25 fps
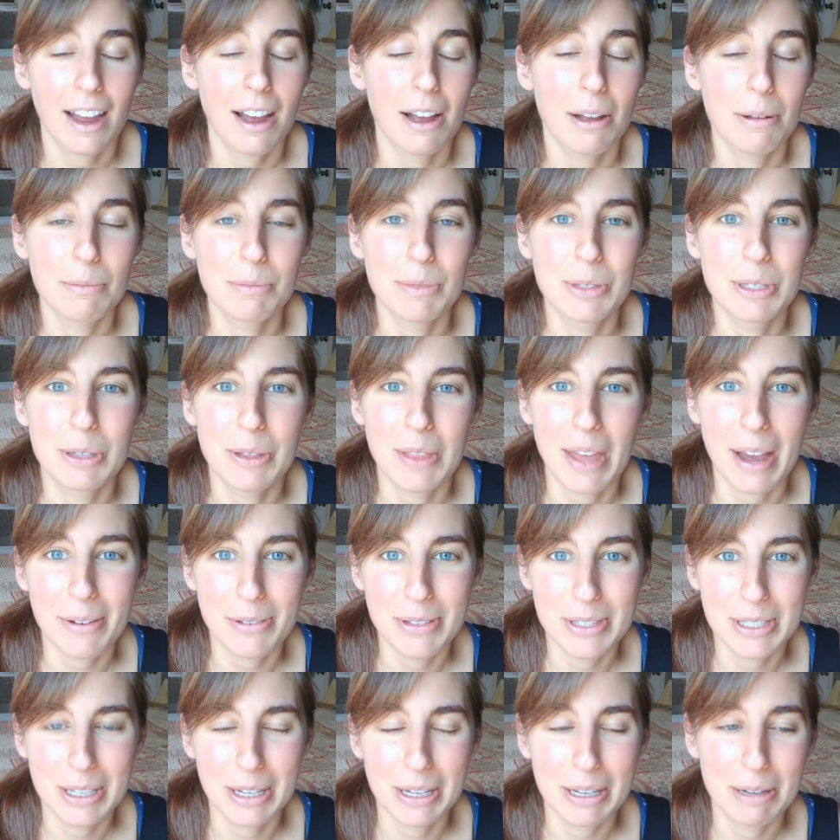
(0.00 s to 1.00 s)
Um, so that
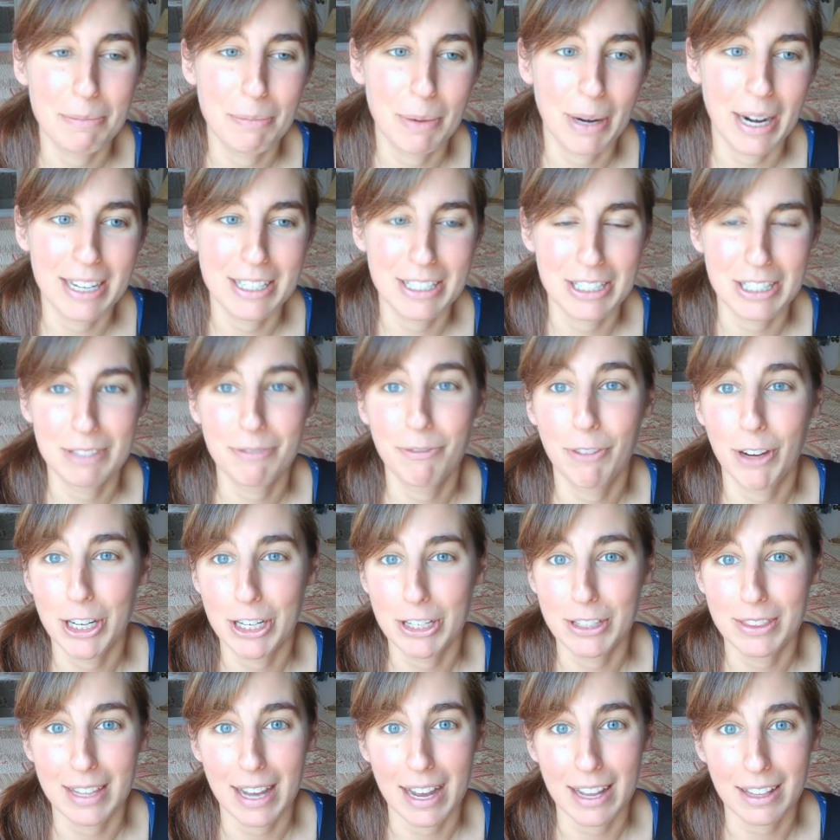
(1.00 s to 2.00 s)
was good, but I just
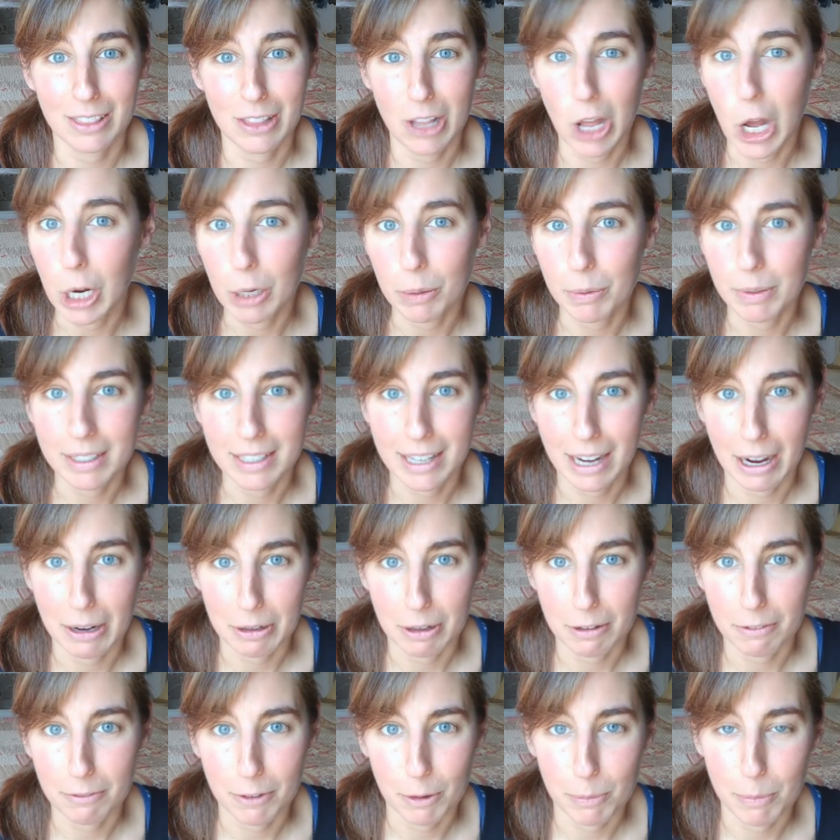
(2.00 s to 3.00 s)
figured that long one
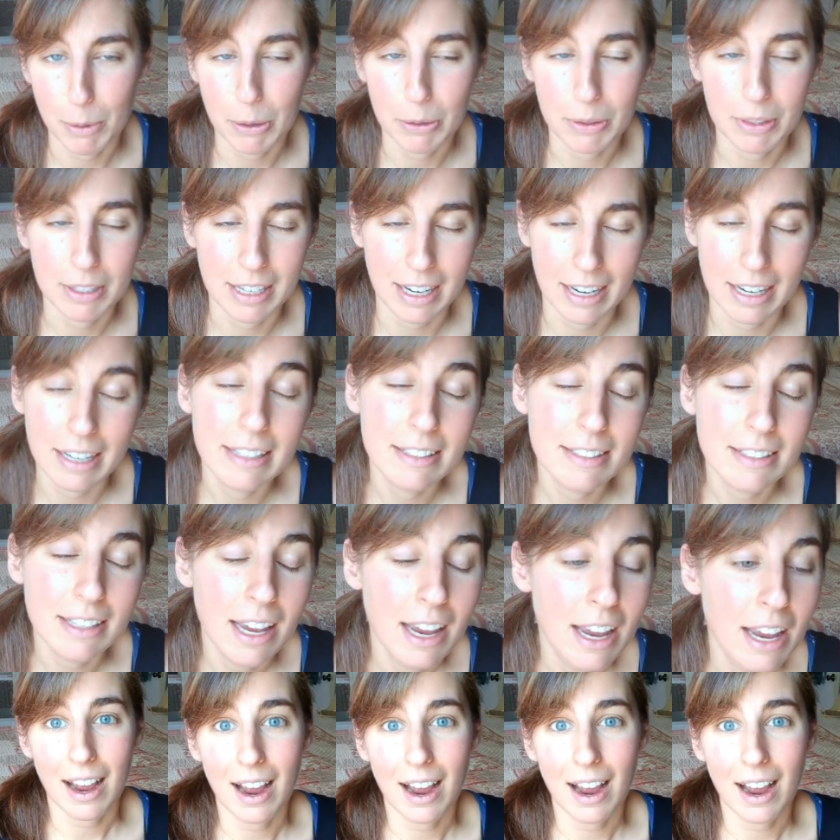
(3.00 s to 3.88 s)
counted for both days.